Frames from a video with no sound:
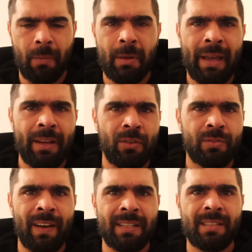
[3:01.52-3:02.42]
Kobbie Mainoo
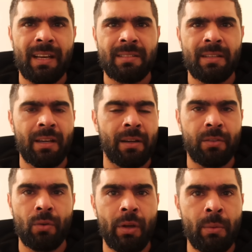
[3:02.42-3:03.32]
was fantastic, and I
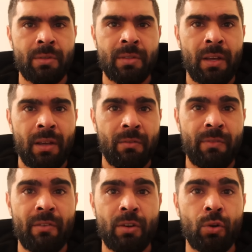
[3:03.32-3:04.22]
thought he was
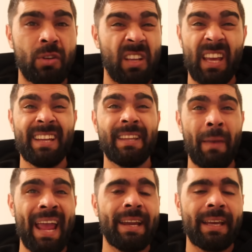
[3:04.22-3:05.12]
very good in the
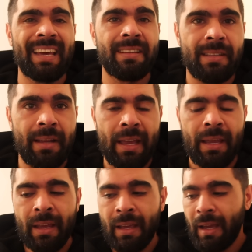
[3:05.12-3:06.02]
main again
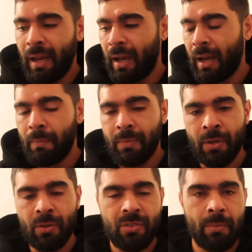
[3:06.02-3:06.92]
today. Um,
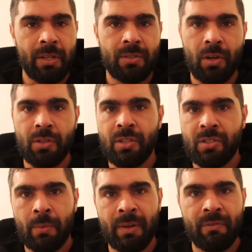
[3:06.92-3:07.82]
you know, some of the
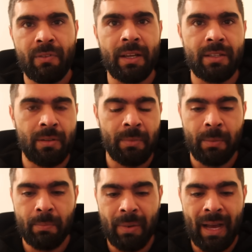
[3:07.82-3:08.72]
touches, some of the flicks, some of
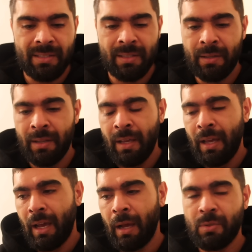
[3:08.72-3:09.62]
the passing,
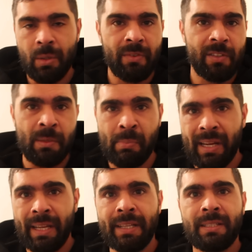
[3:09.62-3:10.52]
um, some of his
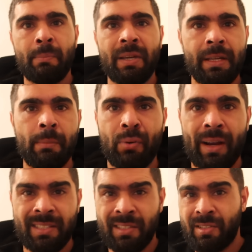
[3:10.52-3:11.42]
ability to beat the
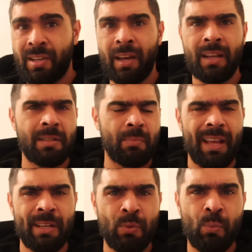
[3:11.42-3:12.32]
press, his turns, he
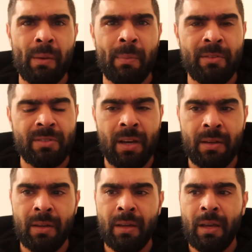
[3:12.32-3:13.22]
plays with wing mirrors
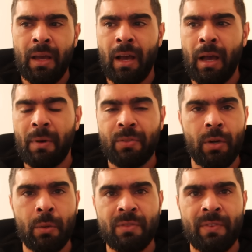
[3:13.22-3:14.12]
on. Um, I
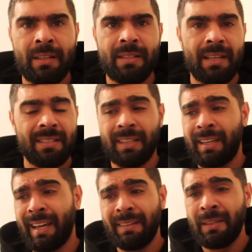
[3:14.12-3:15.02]
thought it was fantastic.
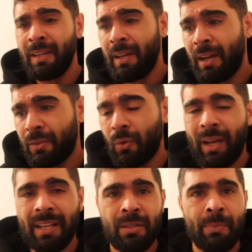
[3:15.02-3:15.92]
Again, I thought
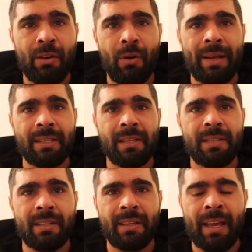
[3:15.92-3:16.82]
Casemiro had a
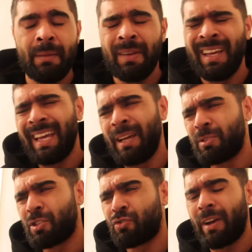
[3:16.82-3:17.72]
decent game. It
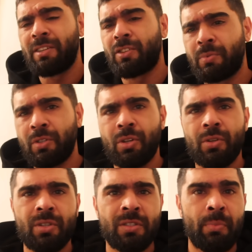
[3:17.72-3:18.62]
was a strange
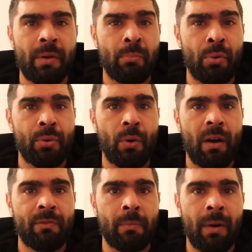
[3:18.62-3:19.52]
substitution to bring Bruno
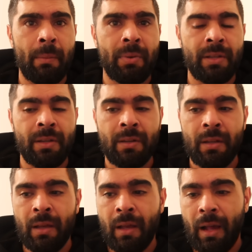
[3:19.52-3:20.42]
off, in my opinion,
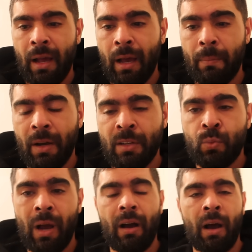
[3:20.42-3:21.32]
um,
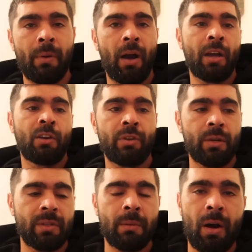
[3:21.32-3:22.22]
as well. I, I
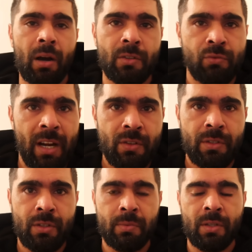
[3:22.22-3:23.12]
agreed with the Marcus
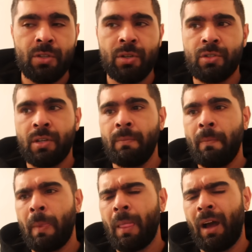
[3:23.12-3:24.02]
Rashford substitution.
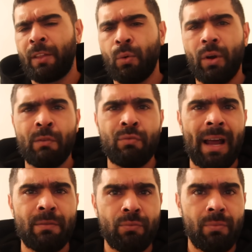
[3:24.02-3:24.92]
I thought he
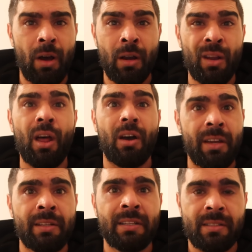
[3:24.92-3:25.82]
ran a
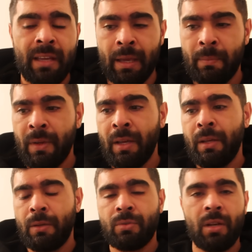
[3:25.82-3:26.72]
lot in this game.
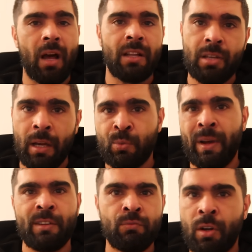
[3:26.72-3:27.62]
There was a lot of times
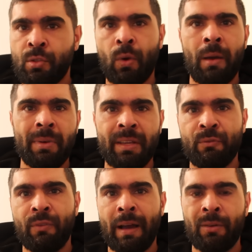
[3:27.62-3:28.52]
where his runs weren't
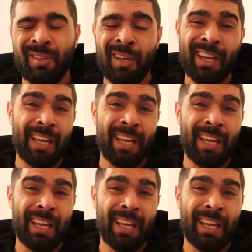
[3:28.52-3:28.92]
being found.